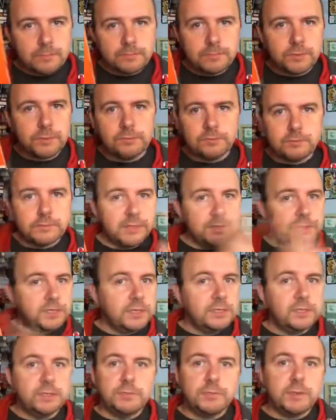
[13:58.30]
But they'll
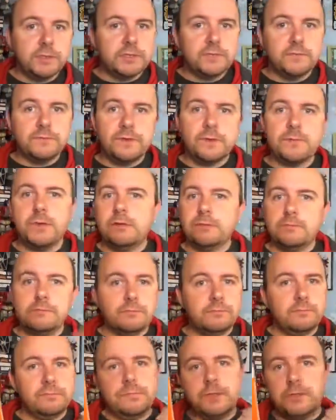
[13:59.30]
send you the sponsor form out,
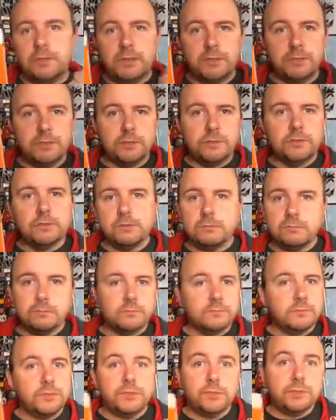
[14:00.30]
and then you just
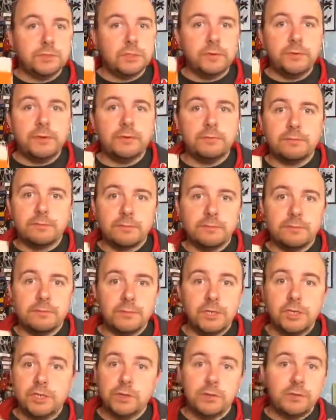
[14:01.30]
do it.
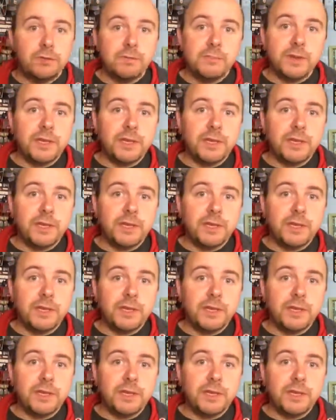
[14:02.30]
You can do it with your